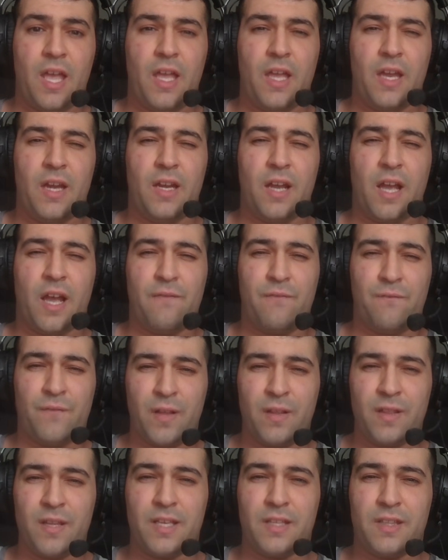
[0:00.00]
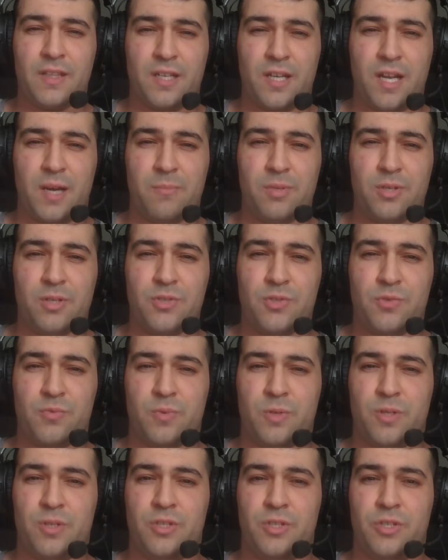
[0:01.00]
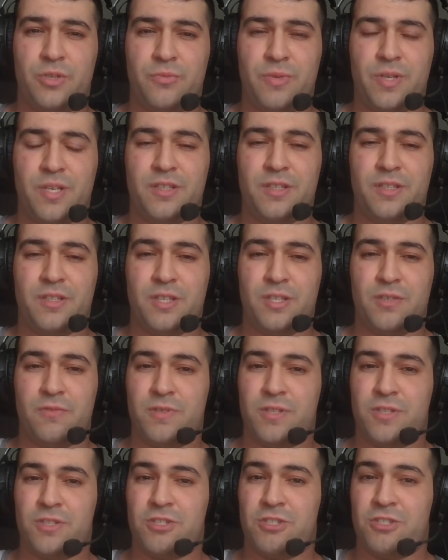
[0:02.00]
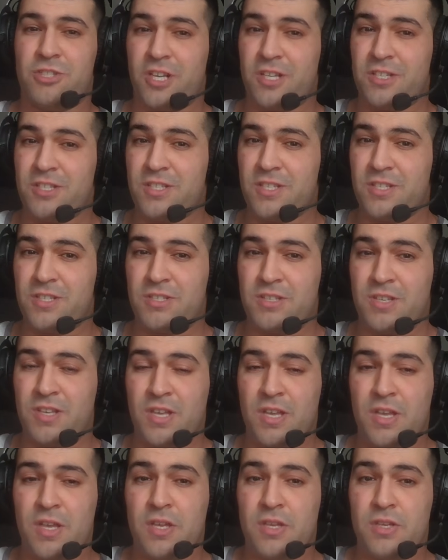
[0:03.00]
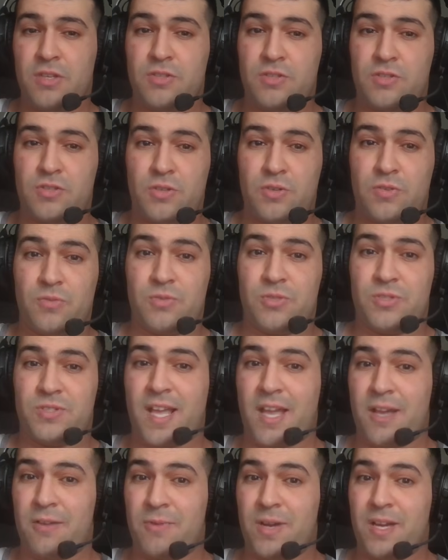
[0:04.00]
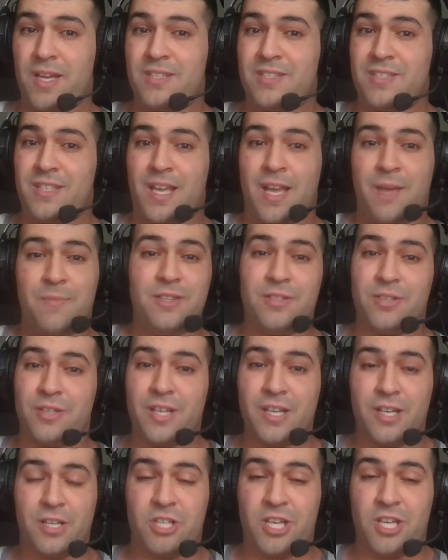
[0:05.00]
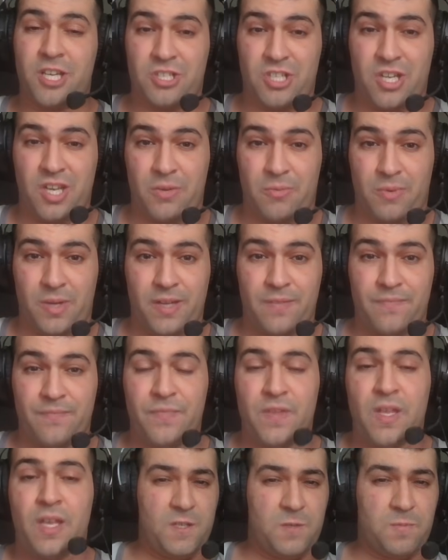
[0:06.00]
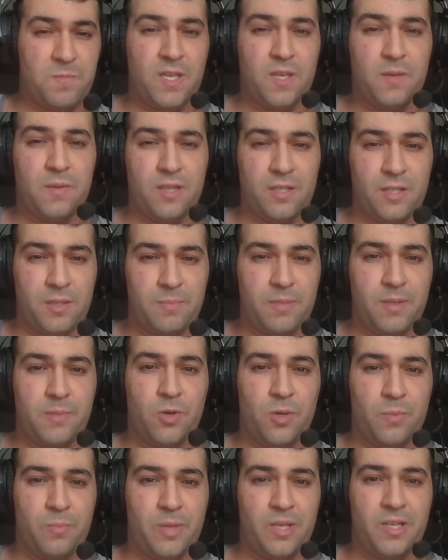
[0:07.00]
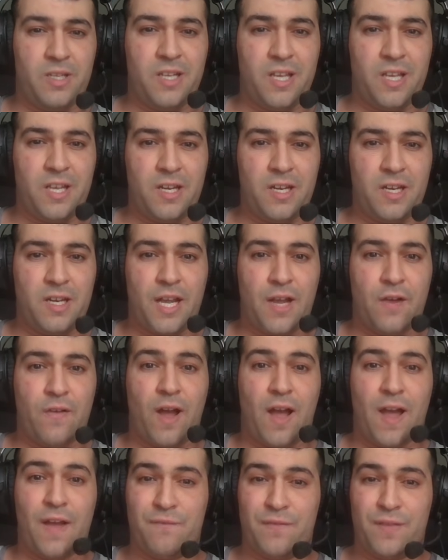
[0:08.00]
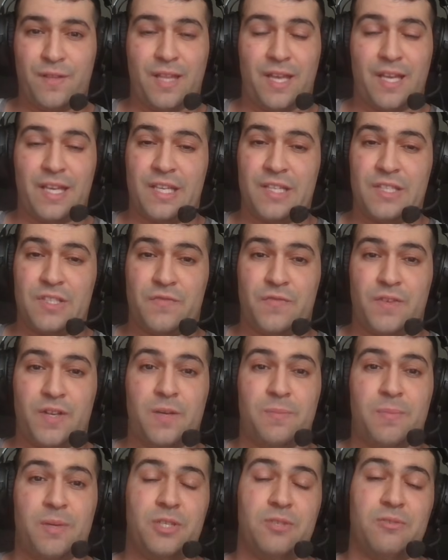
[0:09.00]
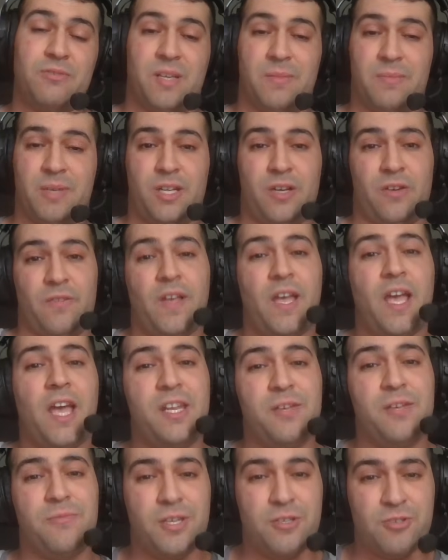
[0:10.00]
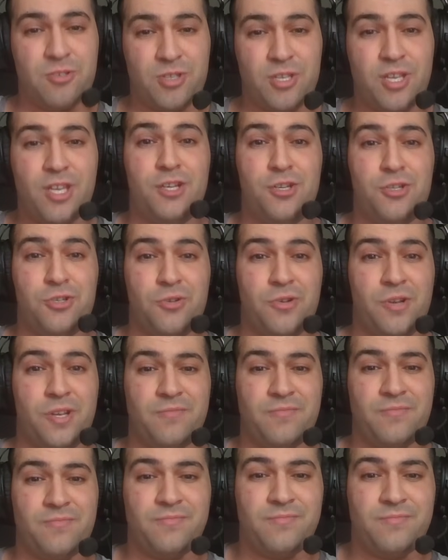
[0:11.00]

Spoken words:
And I felt like the numbers weren't doing the units justice. So stat-wise, I mean, they're gonna change anyway. This being a little bit more opinionated now, I feel like it's fair, but you let me know. Anyways, enjoy.